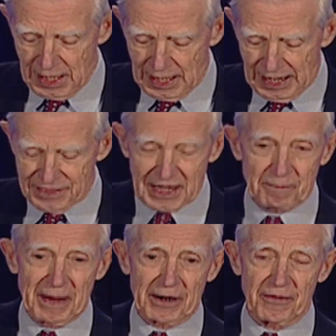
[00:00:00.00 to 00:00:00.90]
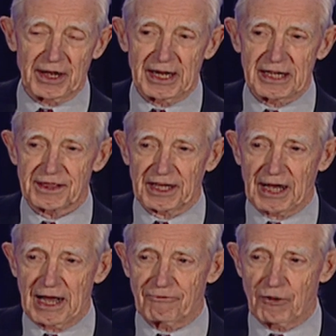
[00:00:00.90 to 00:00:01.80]
I think better than anything
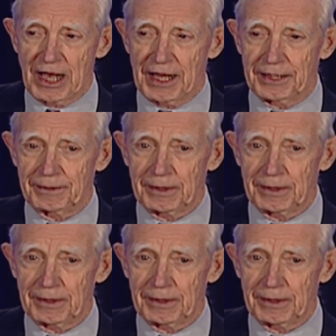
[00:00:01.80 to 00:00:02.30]
I've read,